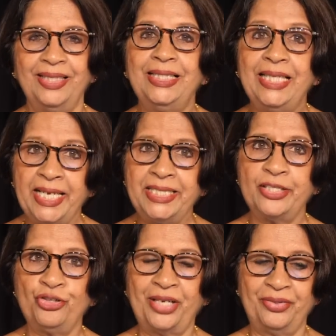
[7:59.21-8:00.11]

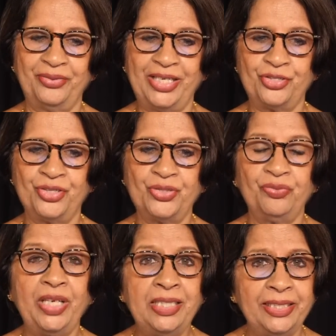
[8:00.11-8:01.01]
later generations
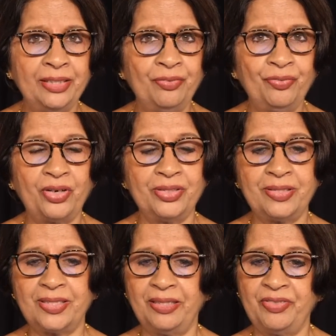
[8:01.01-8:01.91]
of Indian Foreign
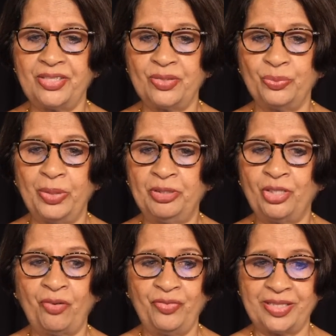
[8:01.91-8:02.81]
Service women
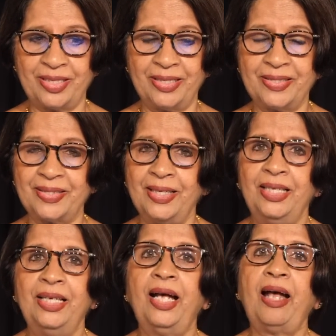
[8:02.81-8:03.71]
officers
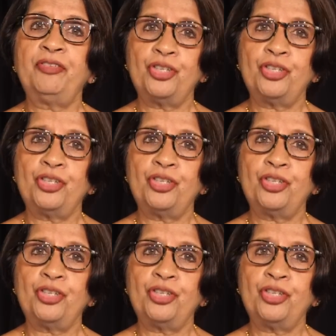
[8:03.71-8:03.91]
have